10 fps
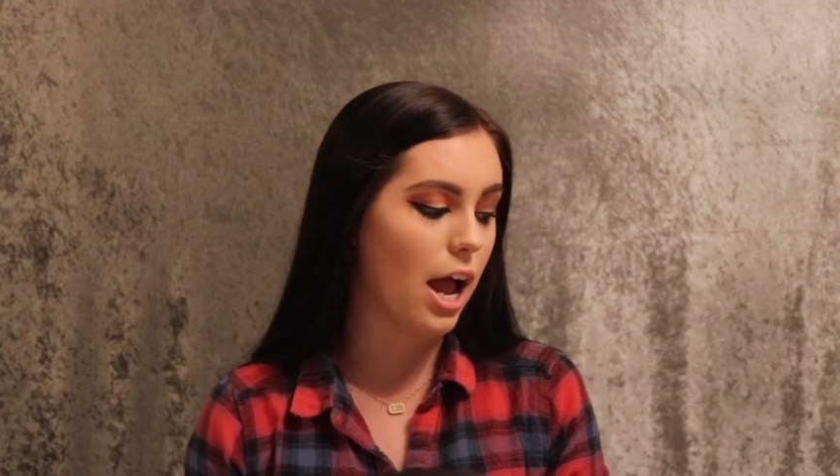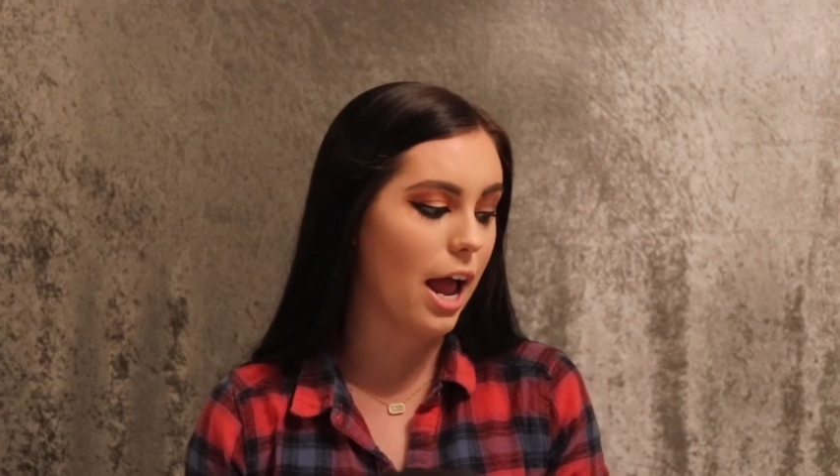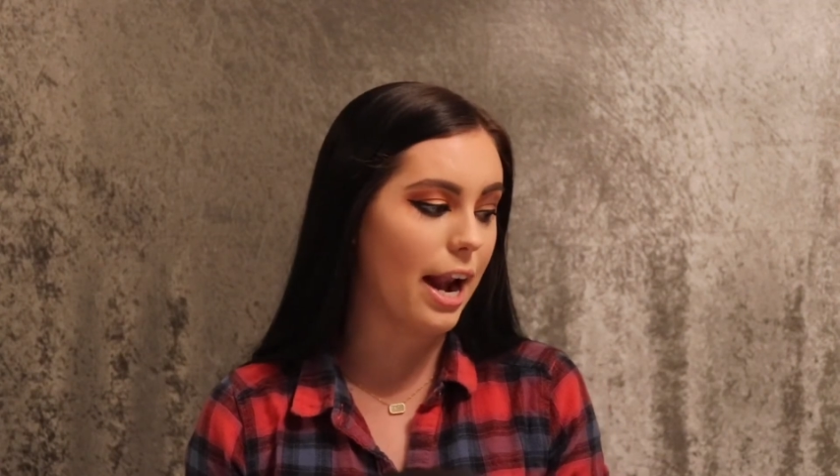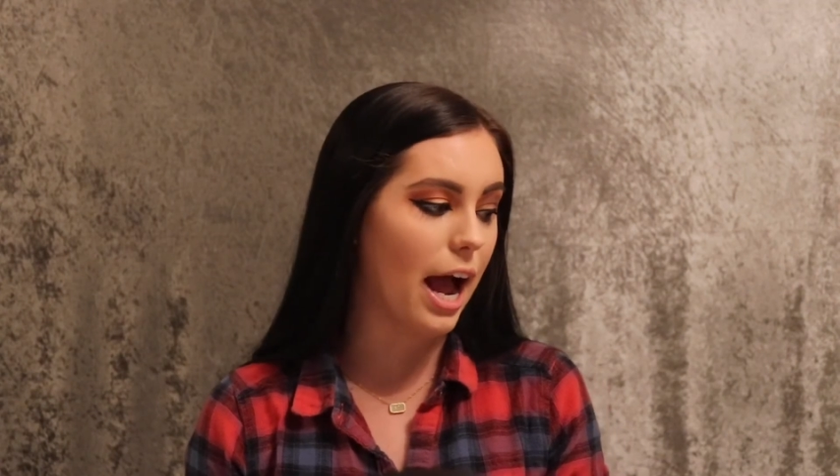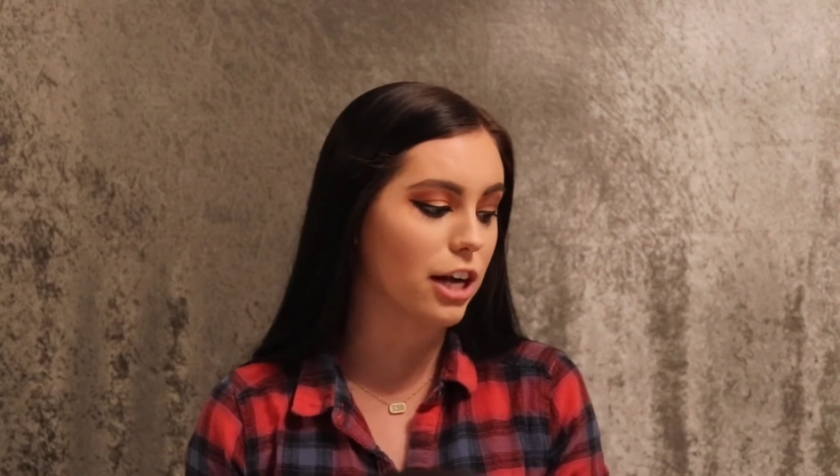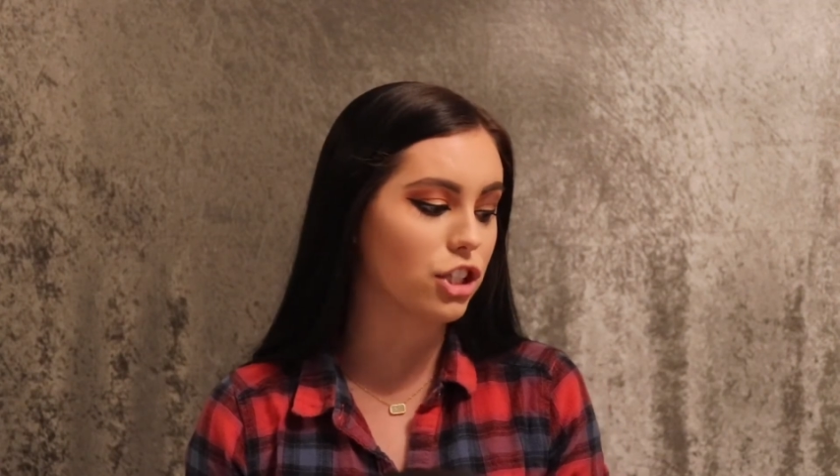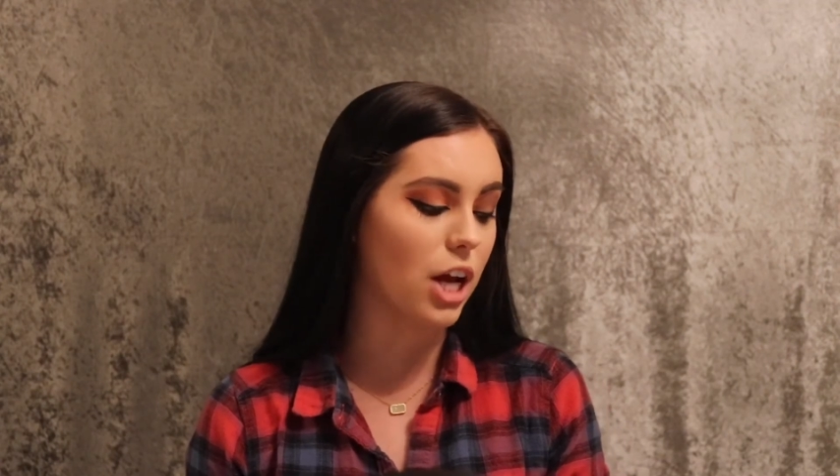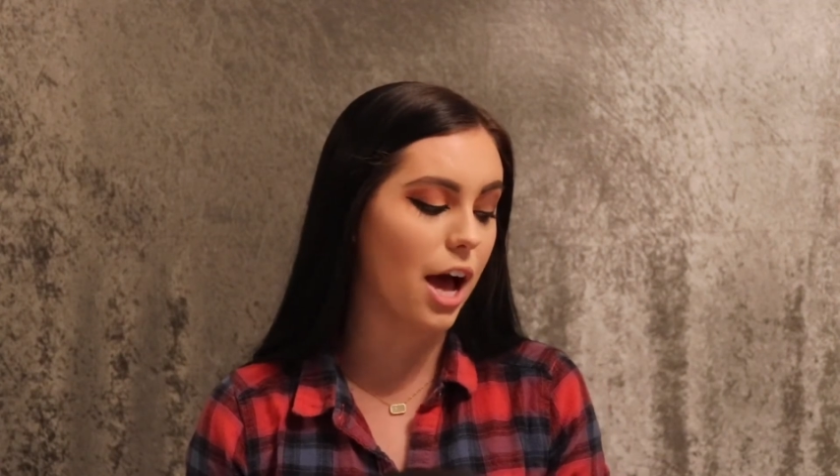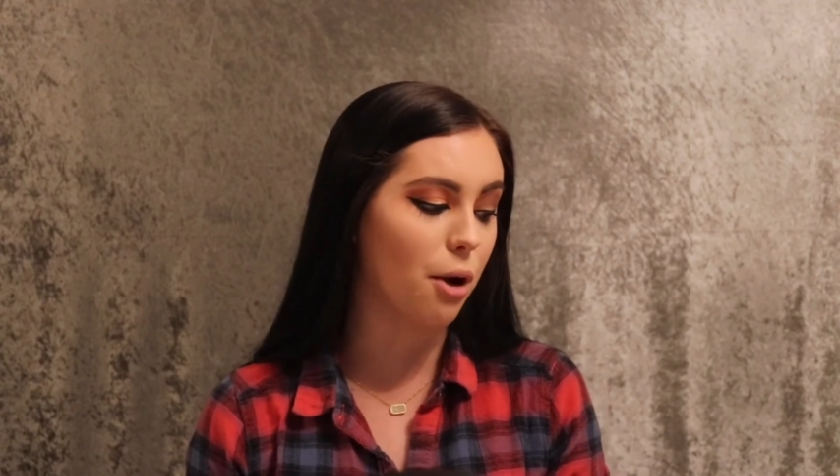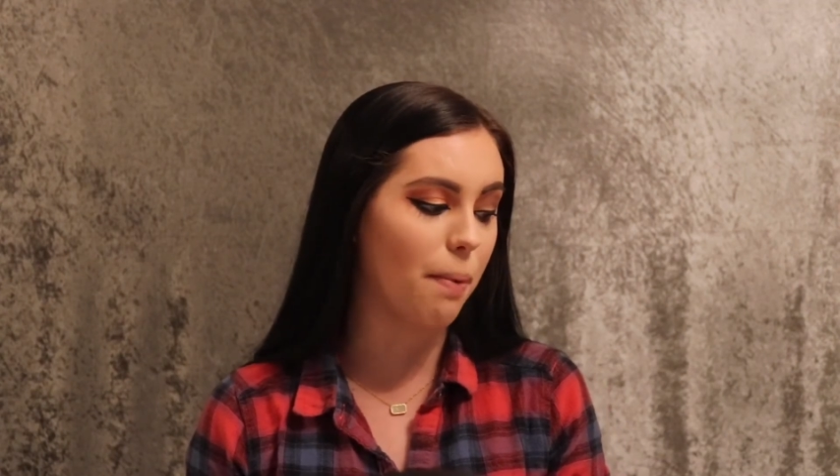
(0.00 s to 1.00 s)
an
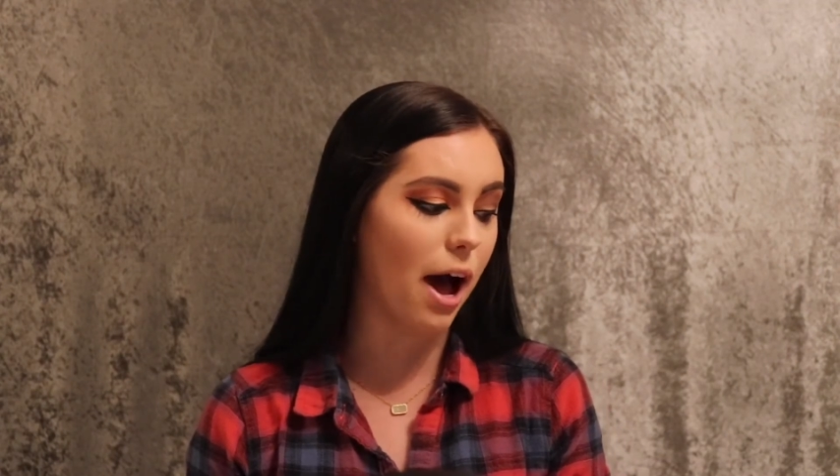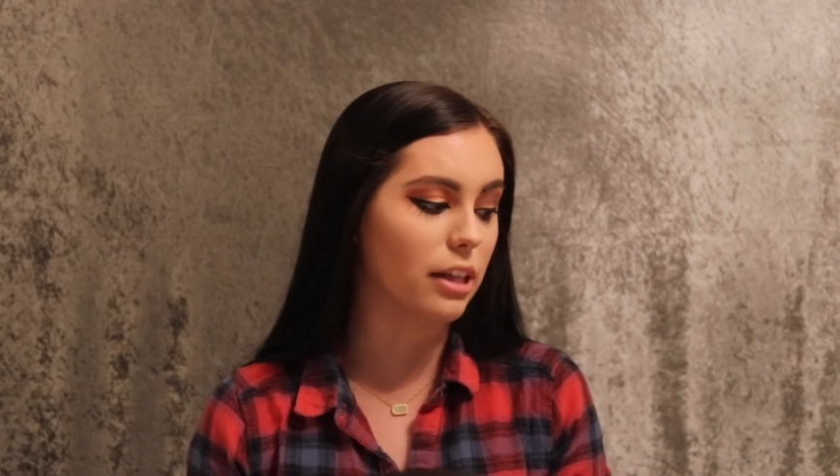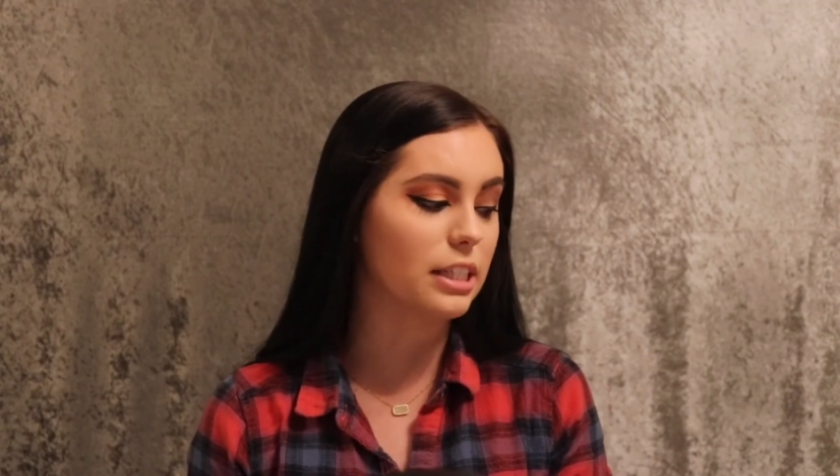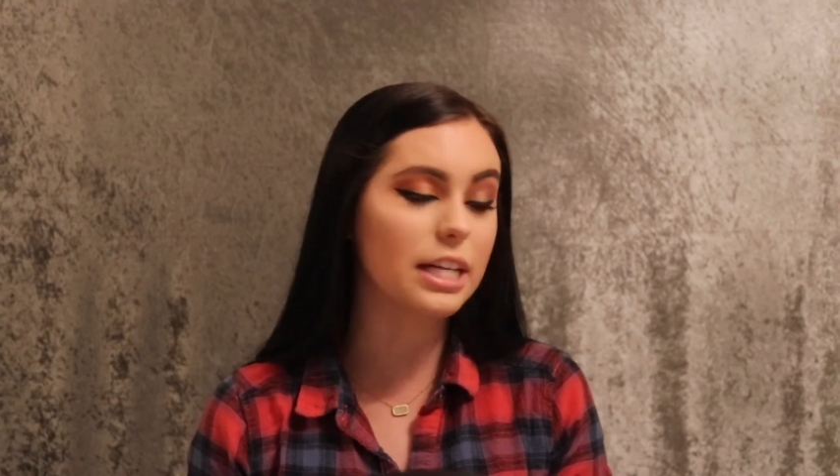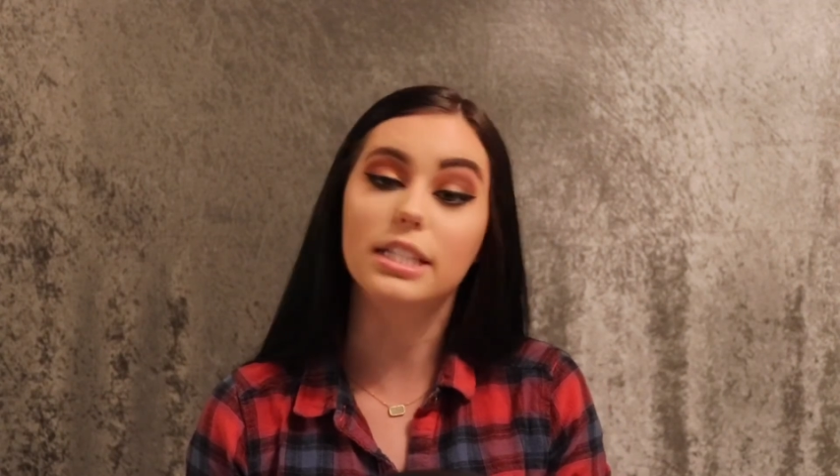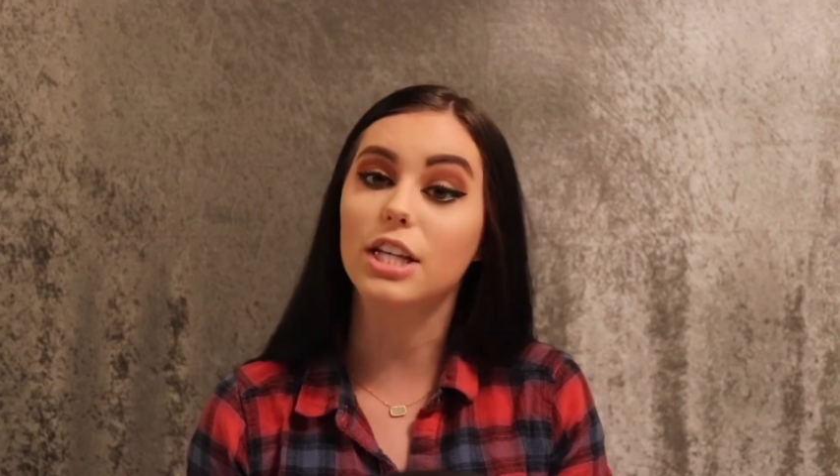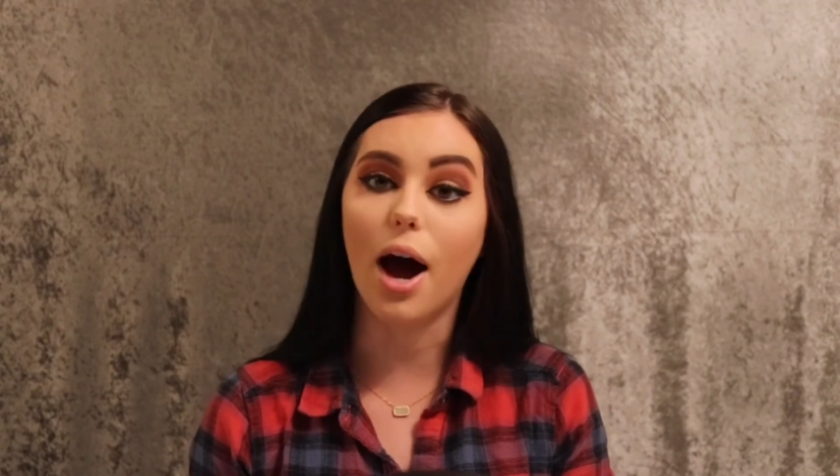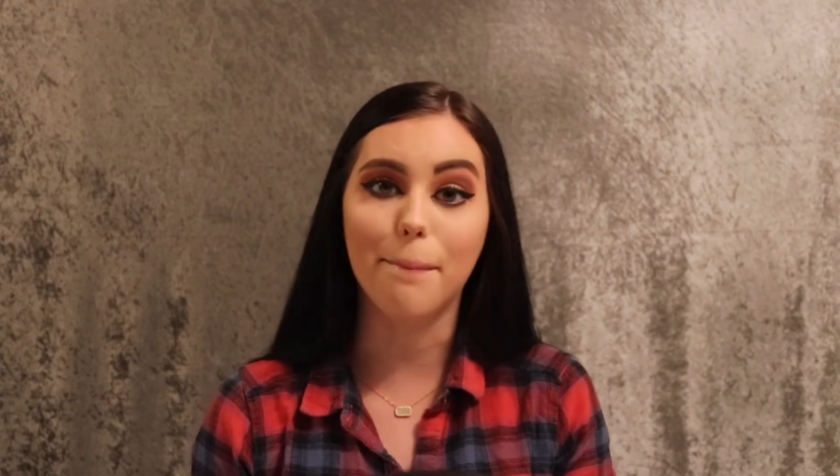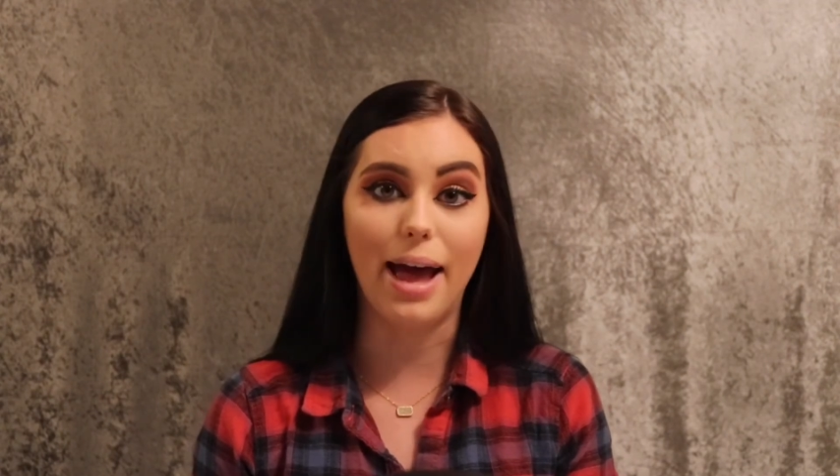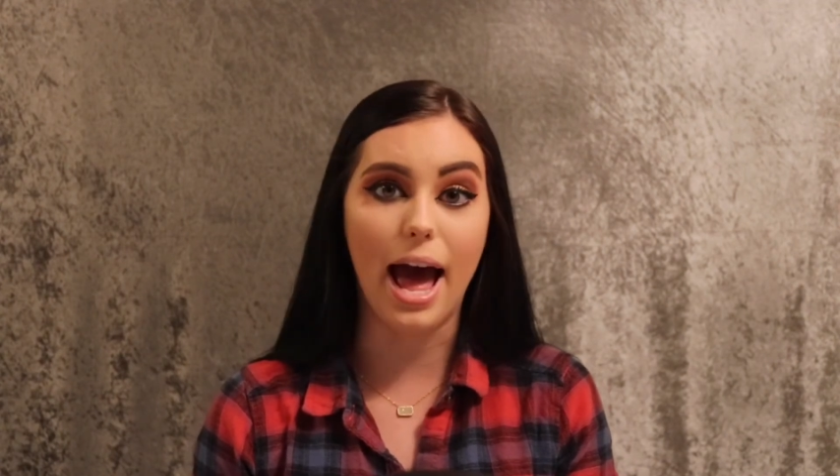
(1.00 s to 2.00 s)
eyeshadow palette is
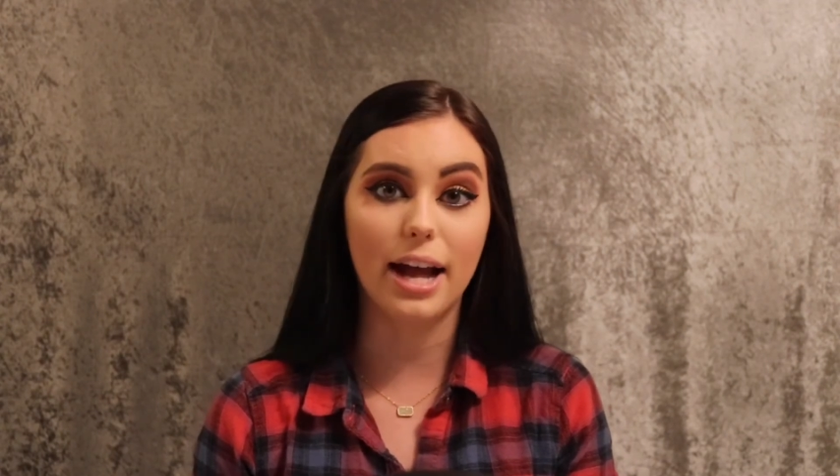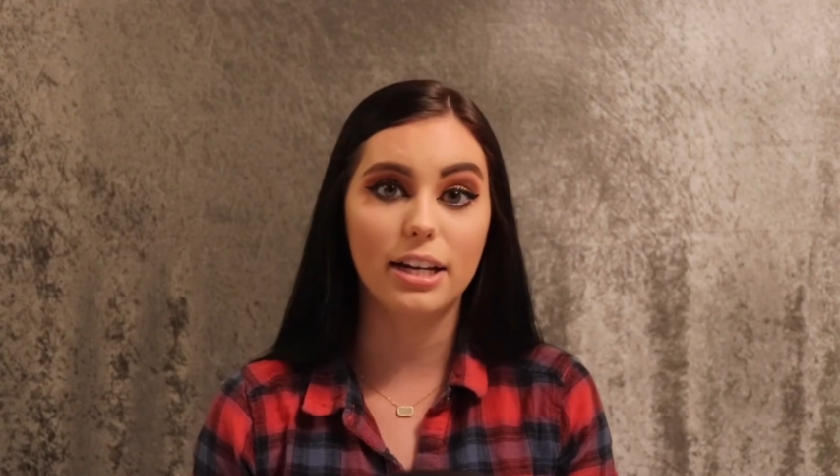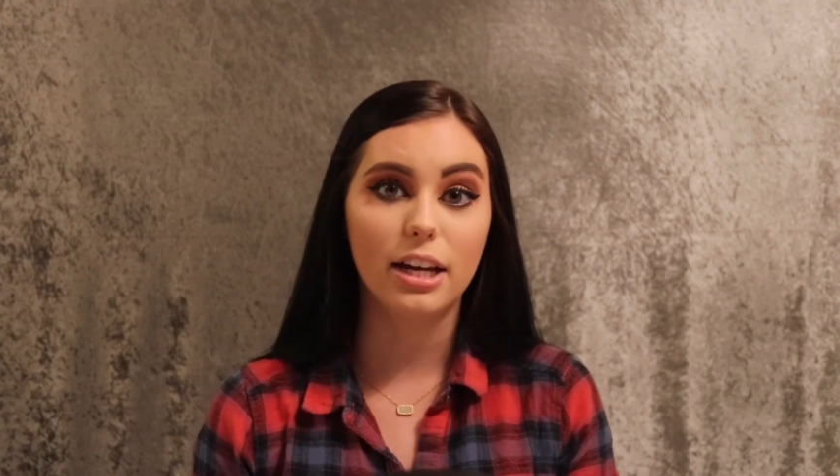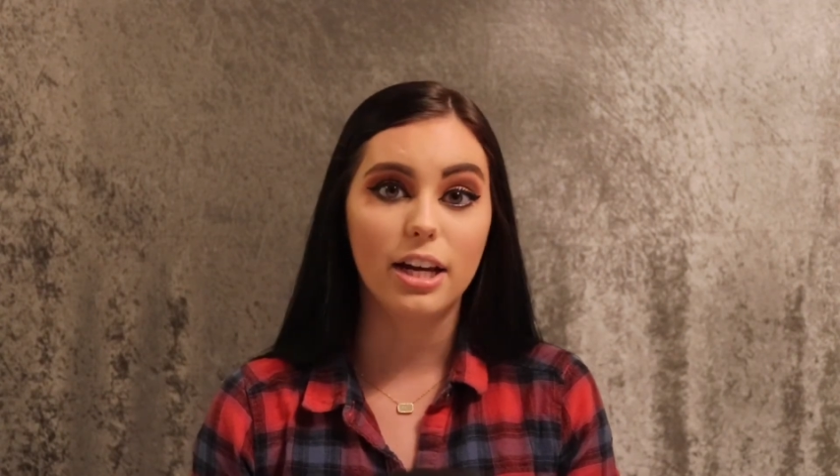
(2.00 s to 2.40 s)
not bad.